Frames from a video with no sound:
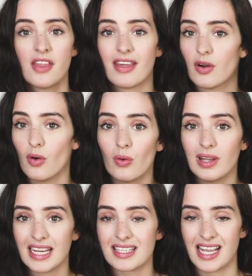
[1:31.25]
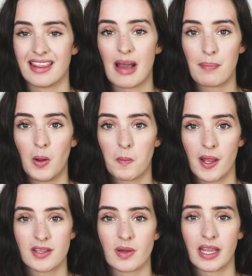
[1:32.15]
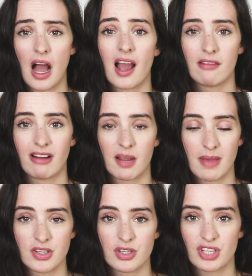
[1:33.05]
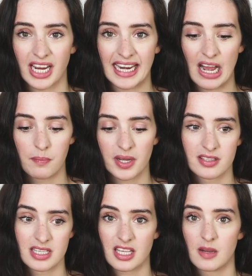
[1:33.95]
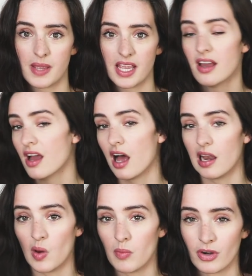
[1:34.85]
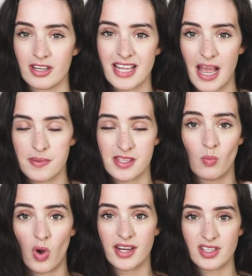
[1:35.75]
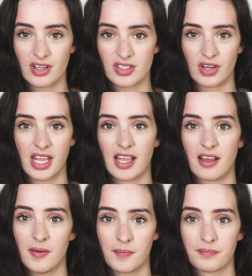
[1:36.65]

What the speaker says: they are all linked in that blog post, so I highly recommend you check it out because it's gonna be a lot more in depth than what I touch on here.